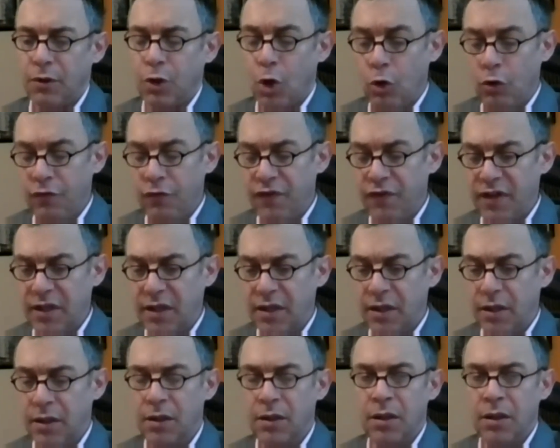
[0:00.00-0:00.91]

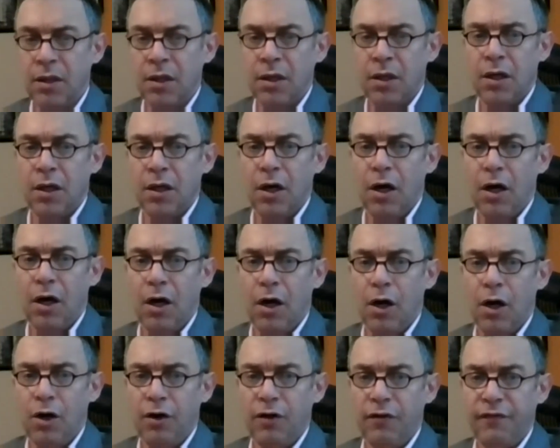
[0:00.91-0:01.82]
COVID,
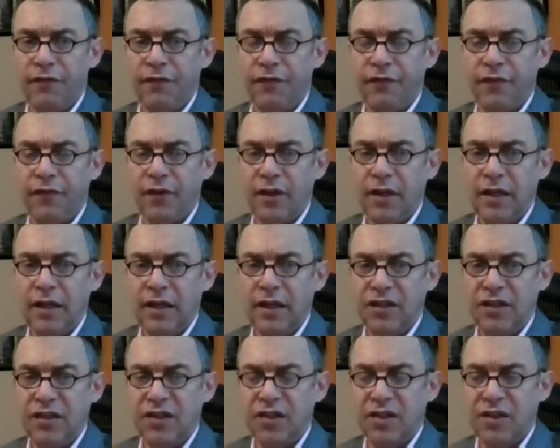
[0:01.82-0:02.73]
of
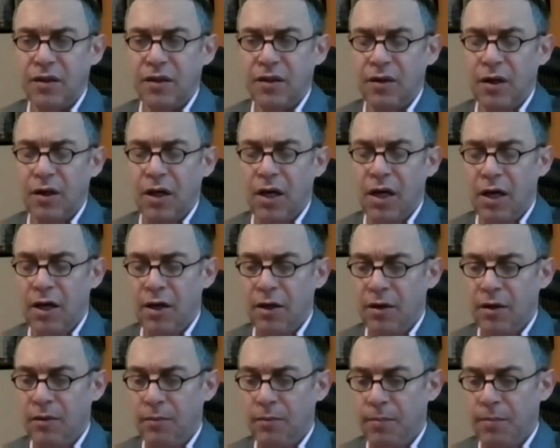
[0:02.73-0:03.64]
its
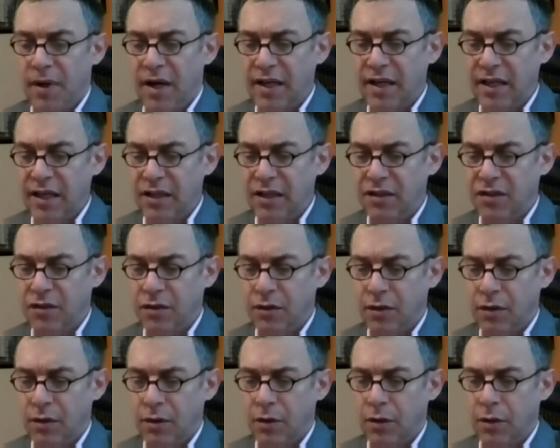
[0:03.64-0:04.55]
by its
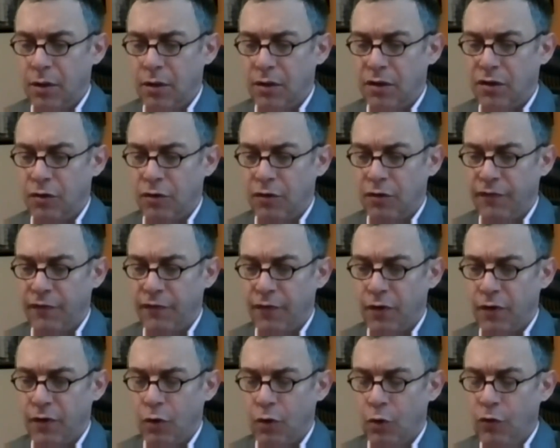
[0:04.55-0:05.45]
sort of
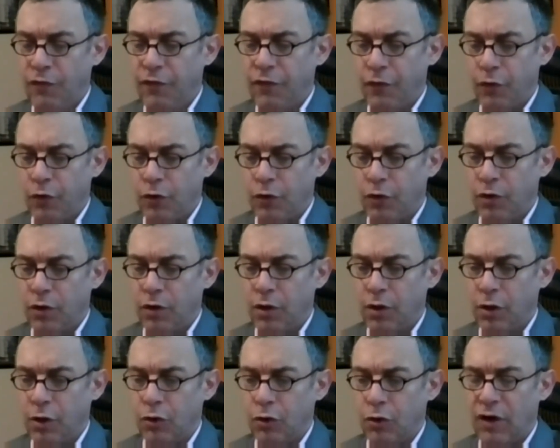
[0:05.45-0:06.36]
over
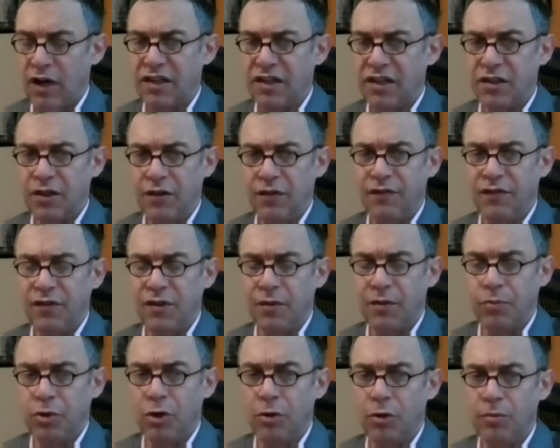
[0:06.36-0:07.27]
aggressive
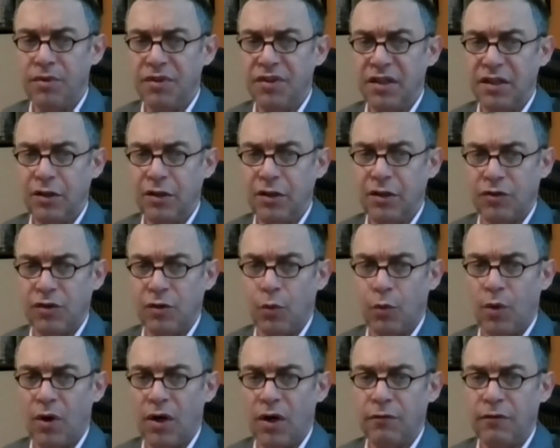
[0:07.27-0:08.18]
diplomacy towards a
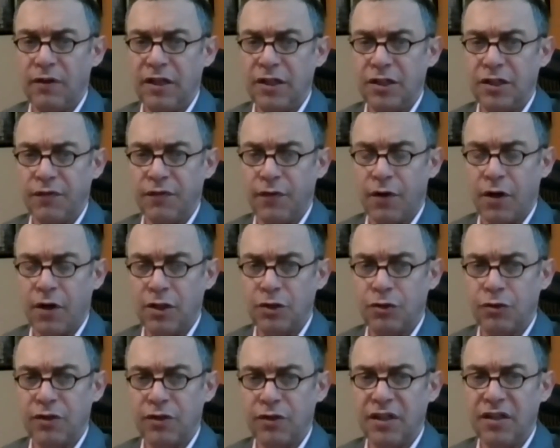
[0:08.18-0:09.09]
wide range of
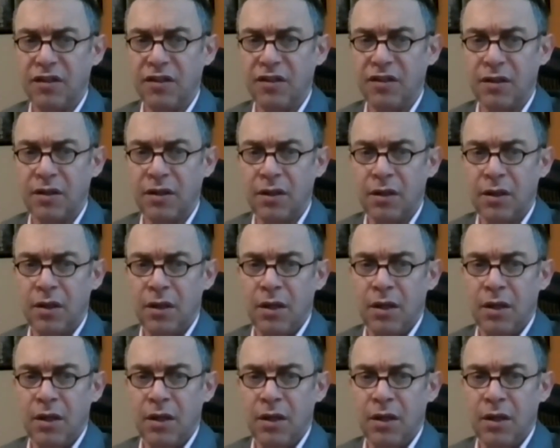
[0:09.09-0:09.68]
countries,